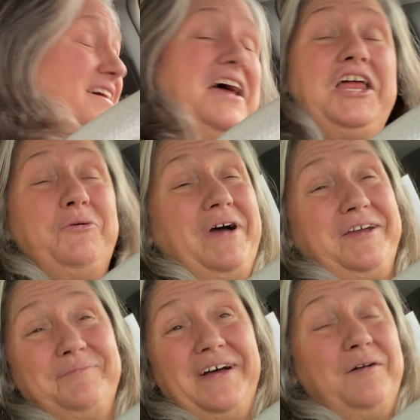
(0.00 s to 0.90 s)
Anyway,
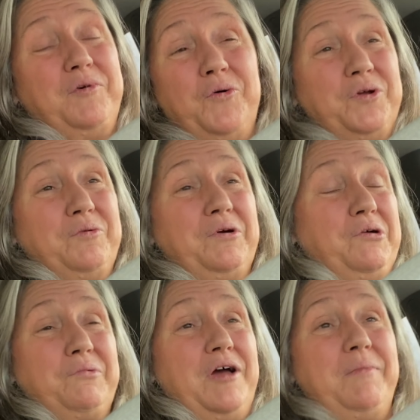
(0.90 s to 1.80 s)
I'm going
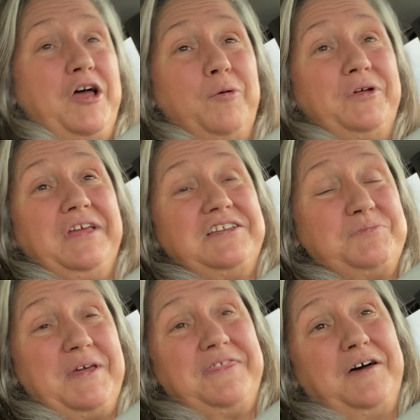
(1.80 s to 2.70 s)
around my elbow to get to
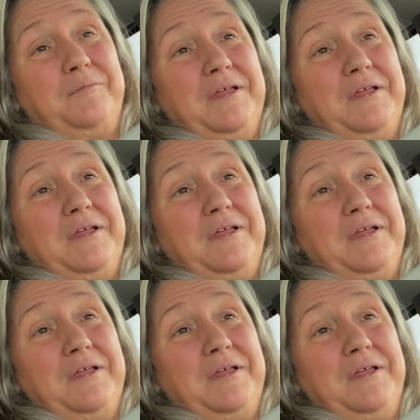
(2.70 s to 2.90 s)
my thumb.